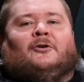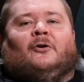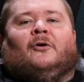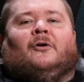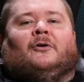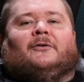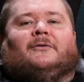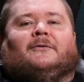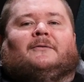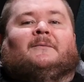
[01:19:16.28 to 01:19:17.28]
God.
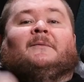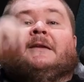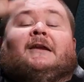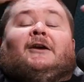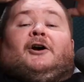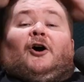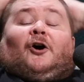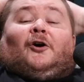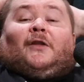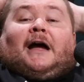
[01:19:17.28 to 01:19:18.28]

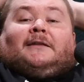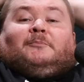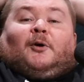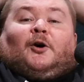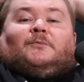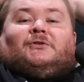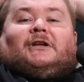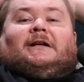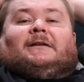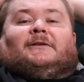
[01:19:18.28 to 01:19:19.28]
On that
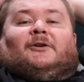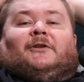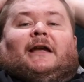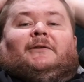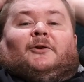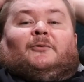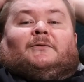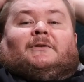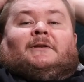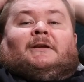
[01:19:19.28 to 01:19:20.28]
bombshell, on that note,